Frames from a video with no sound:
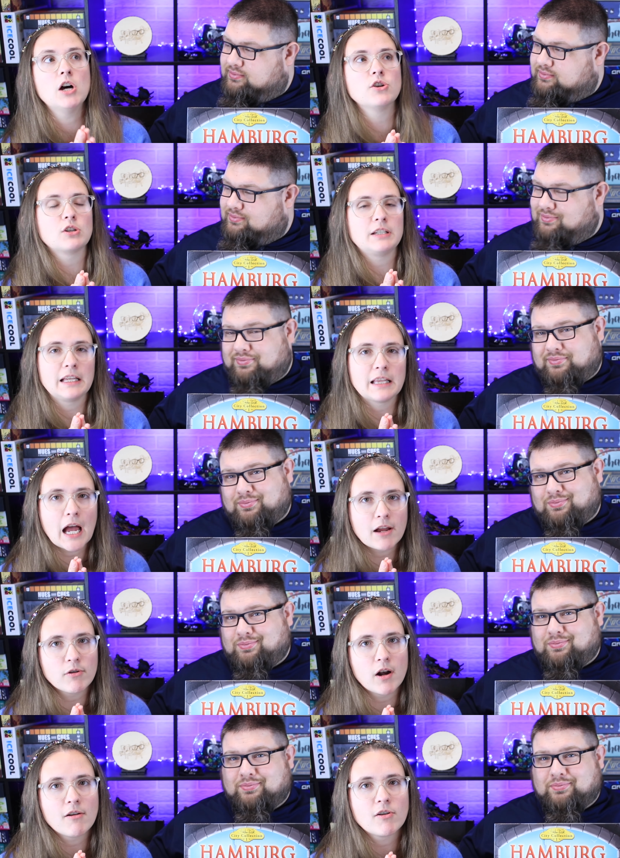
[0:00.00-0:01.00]
Speaker 1: understand the
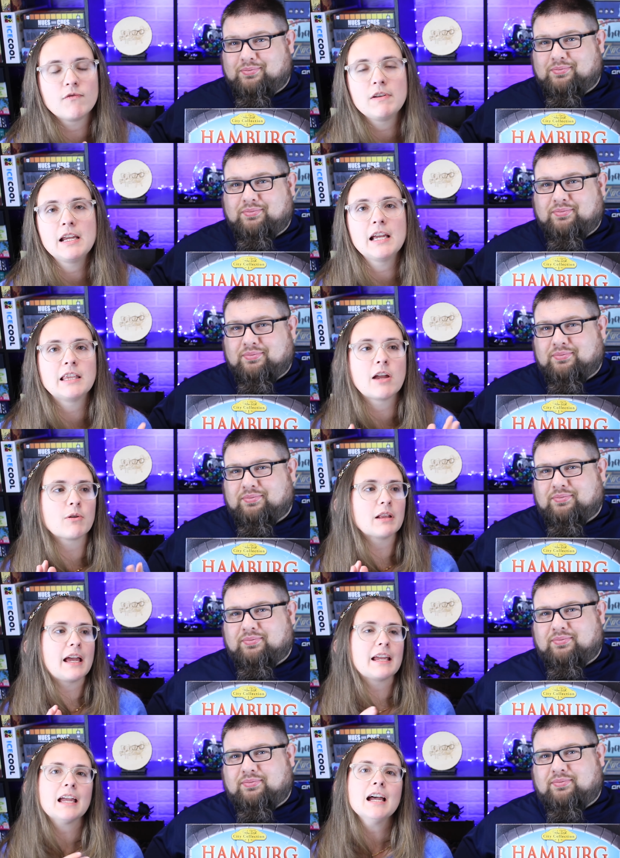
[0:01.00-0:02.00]
iconography. They were
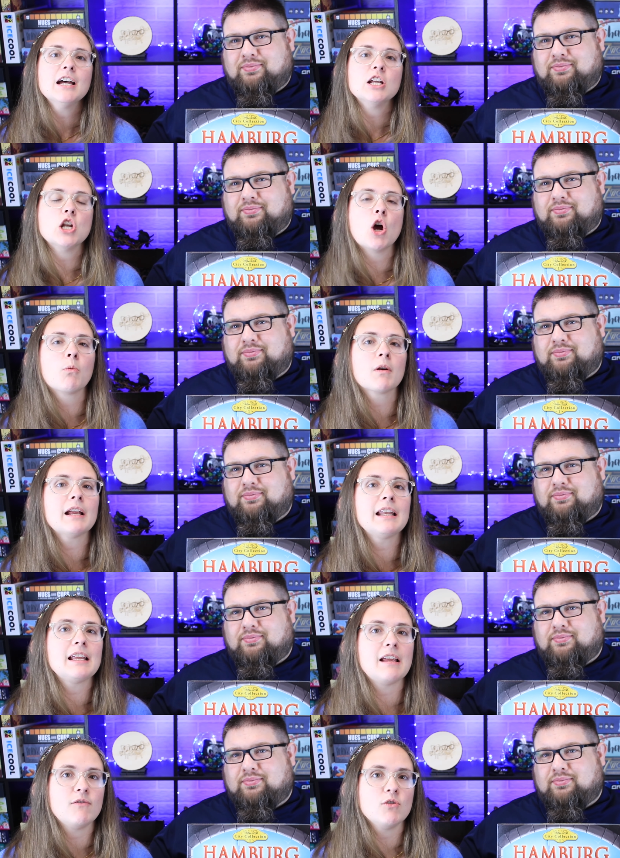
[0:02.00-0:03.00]
like, no, we're going to
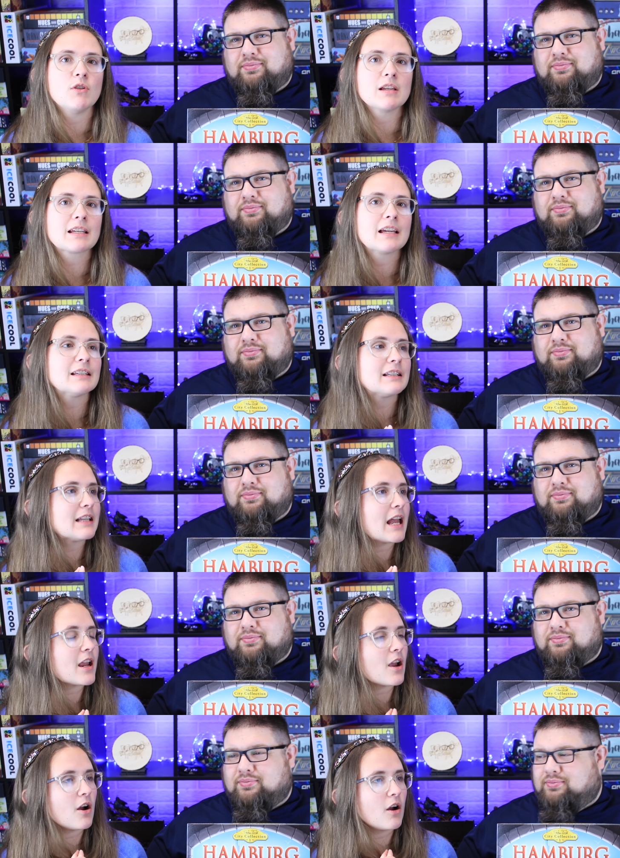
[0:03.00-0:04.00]
give you this, because it's
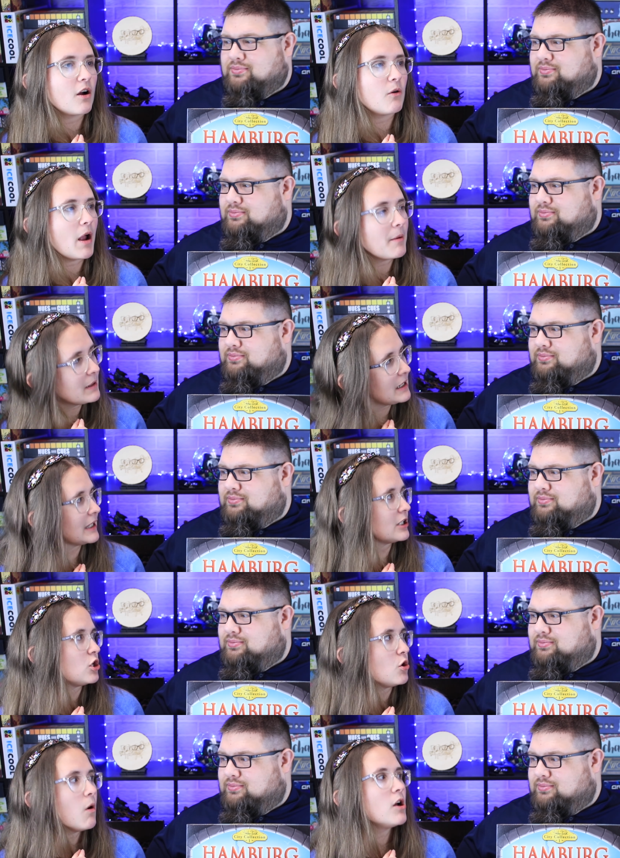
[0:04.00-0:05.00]
like, how many, like
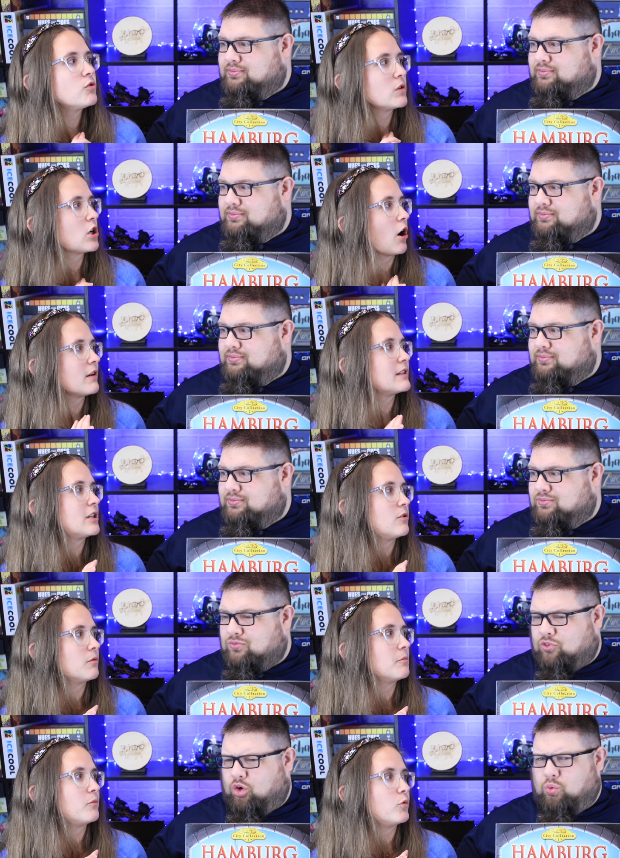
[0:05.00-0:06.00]
200 cards that you
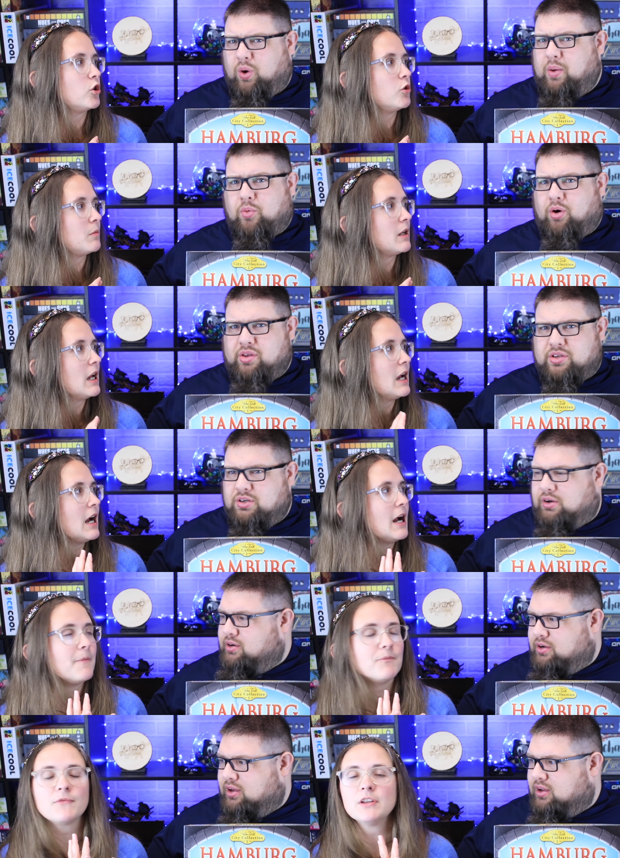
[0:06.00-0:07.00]
were...
Speaker 2: Oh, way more than
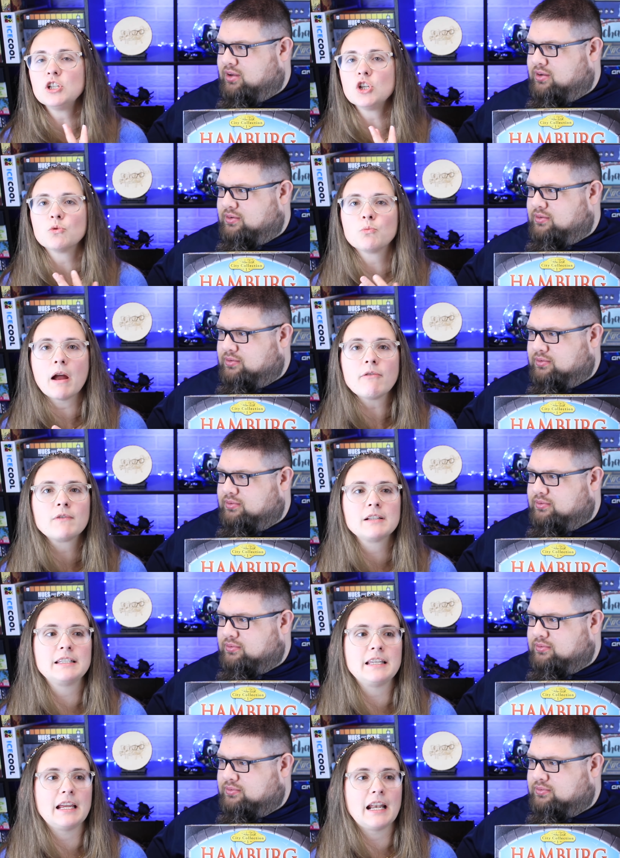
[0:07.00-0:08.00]
200.
Speaker 1: Then you're
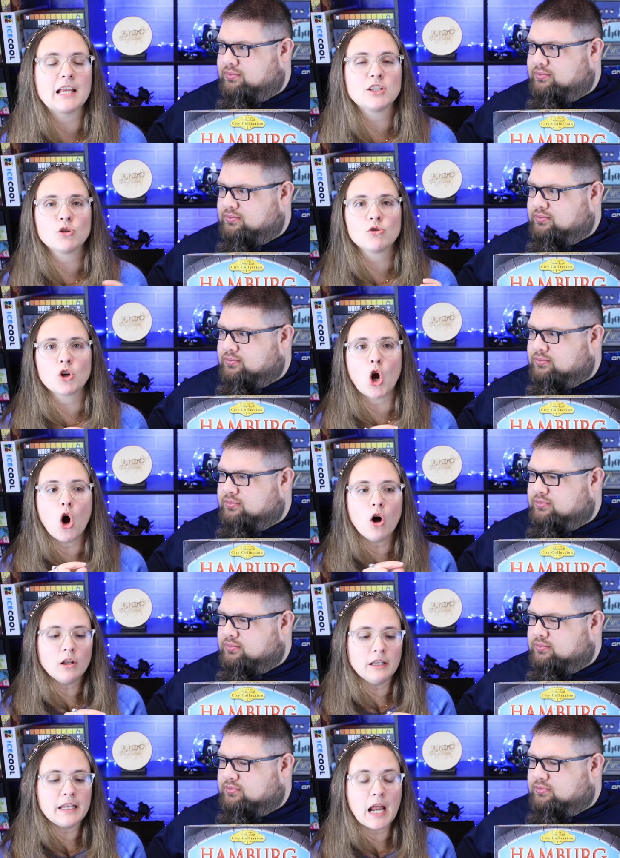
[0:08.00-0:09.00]
referencing, and so they're
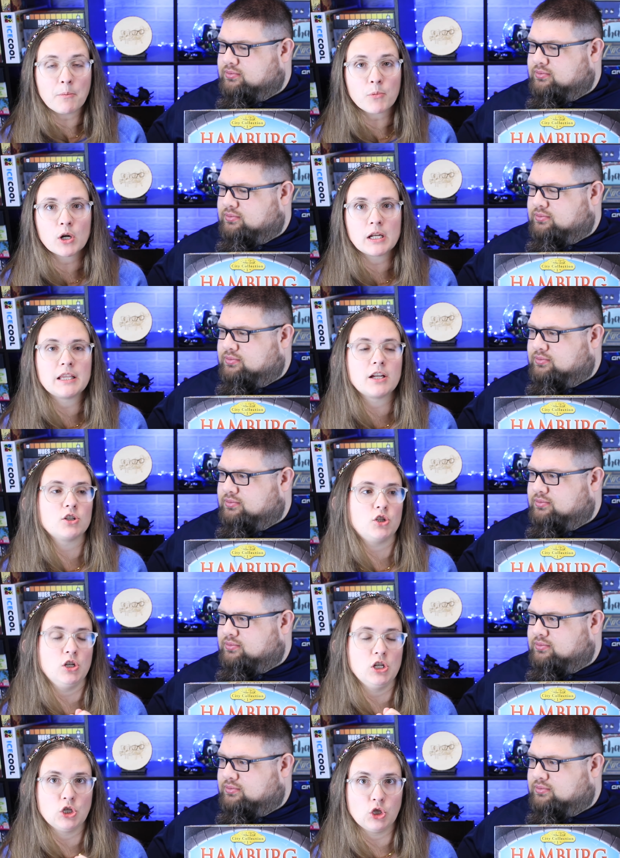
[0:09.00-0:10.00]
all numbered in there, so you
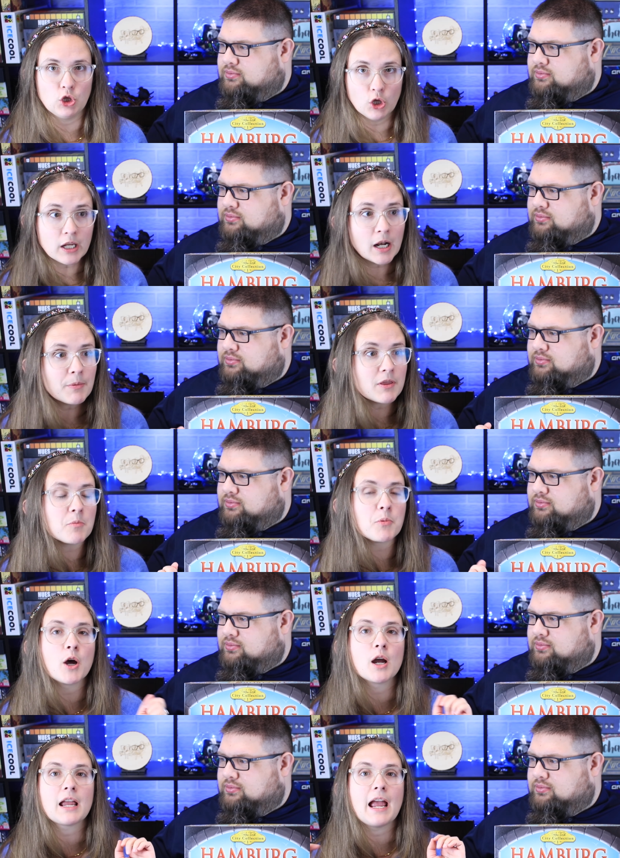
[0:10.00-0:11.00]
can just look it up in the
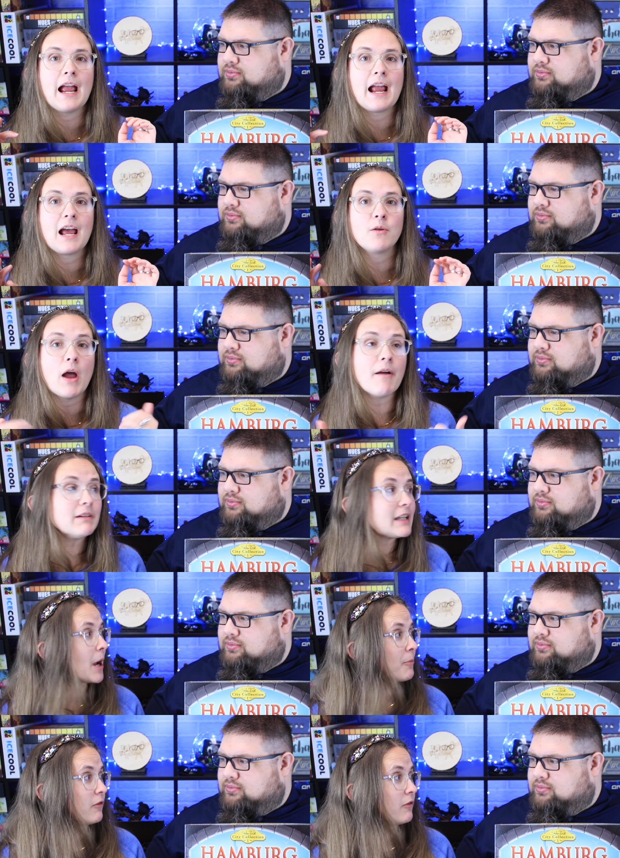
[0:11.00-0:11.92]
book, and every time